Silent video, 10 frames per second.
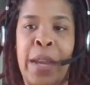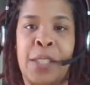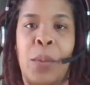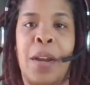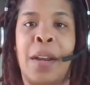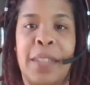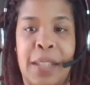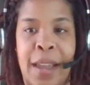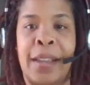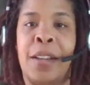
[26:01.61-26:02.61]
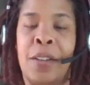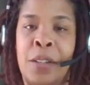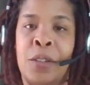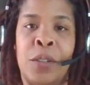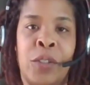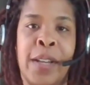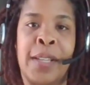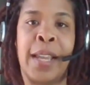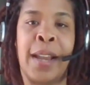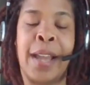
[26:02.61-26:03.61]
patois, then I could go to Google
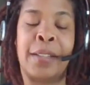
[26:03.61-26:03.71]
Translate.